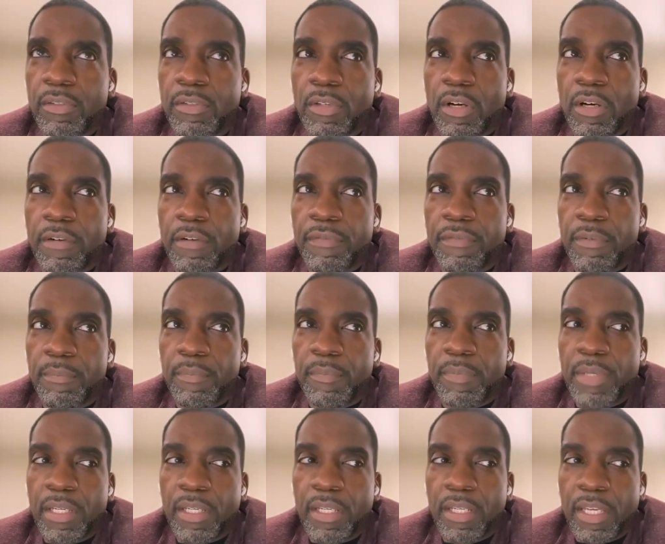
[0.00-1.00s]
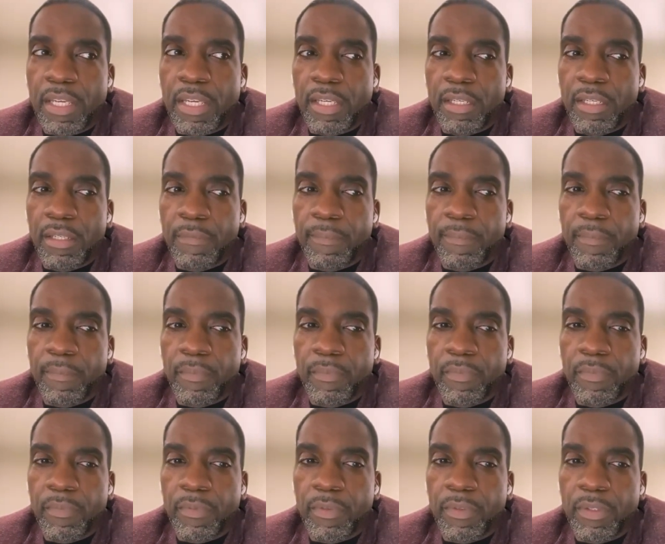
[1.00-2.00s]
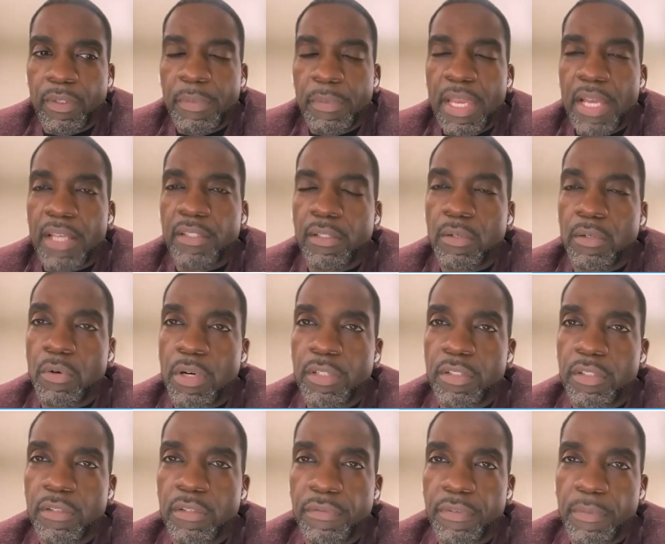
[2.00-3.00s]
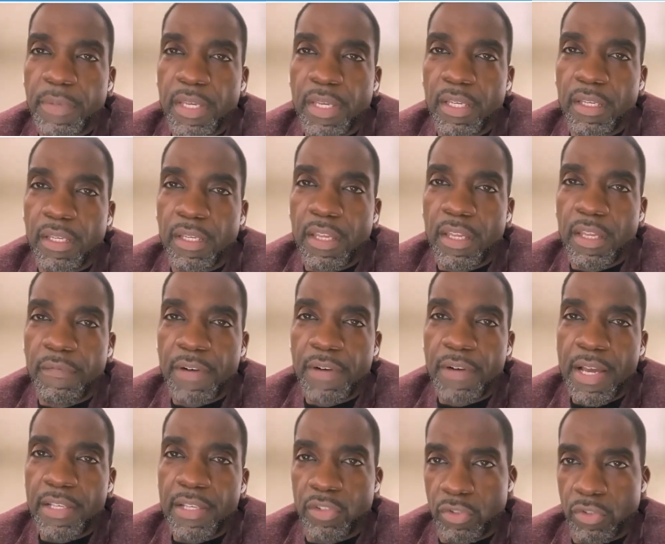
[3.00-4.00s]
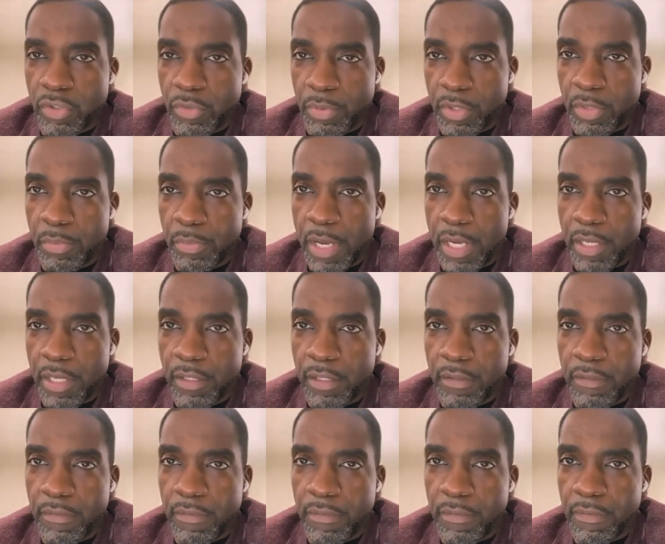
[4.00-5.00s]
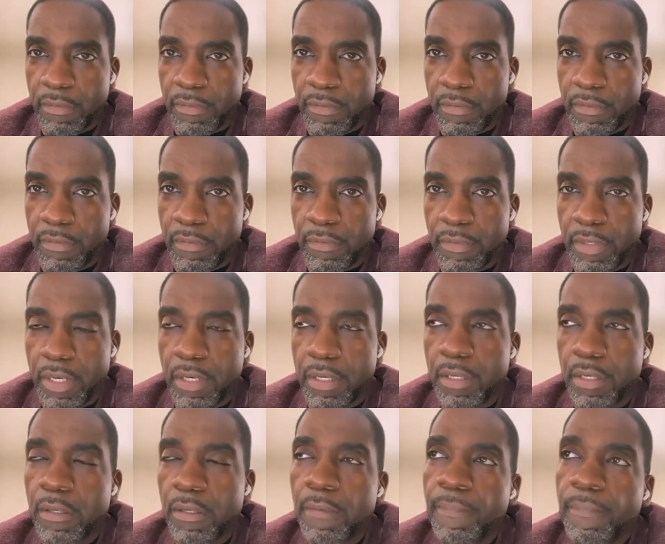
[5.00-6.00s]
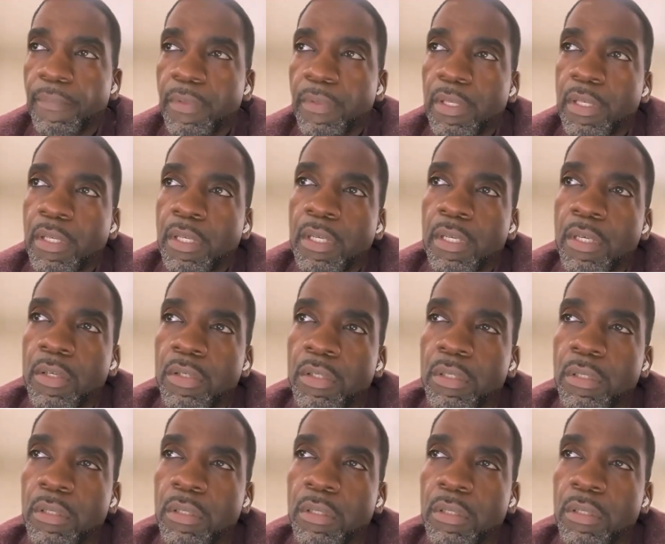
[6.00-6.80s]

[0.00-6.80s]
start from being let me ask a question from an advisor's perspective. Fair? Yeah.